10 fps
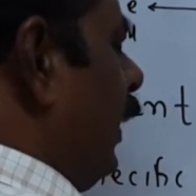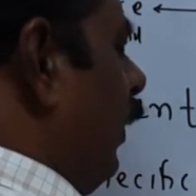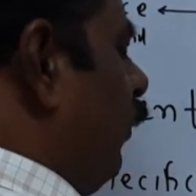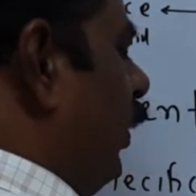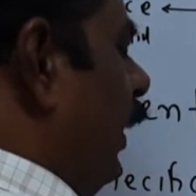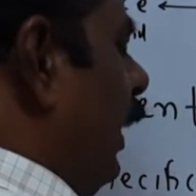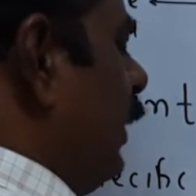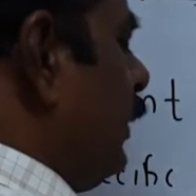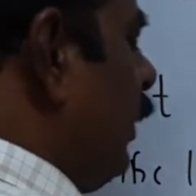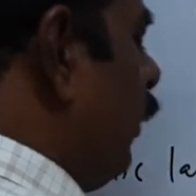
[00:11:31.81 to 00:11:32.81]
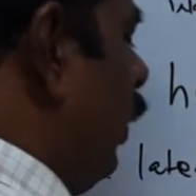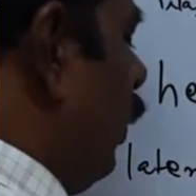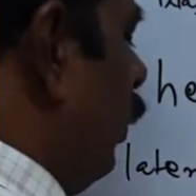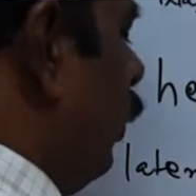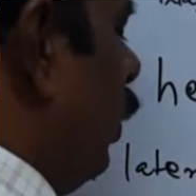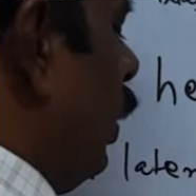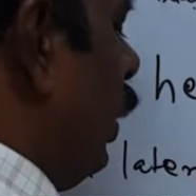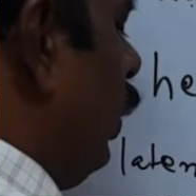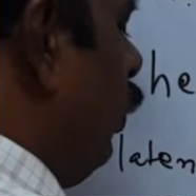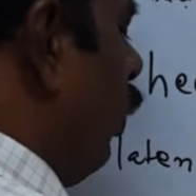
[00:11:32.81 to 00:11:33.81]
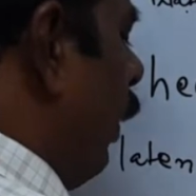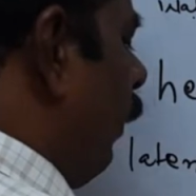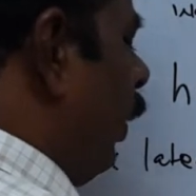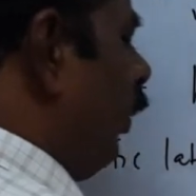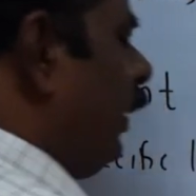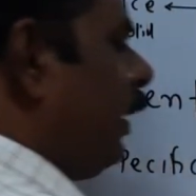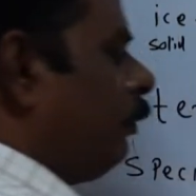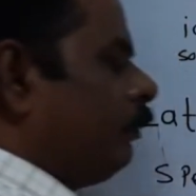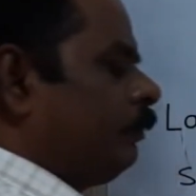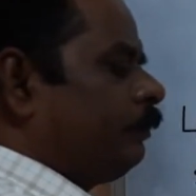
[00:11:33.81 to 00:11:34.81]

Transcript: Therefore, L is equal to Q upon M.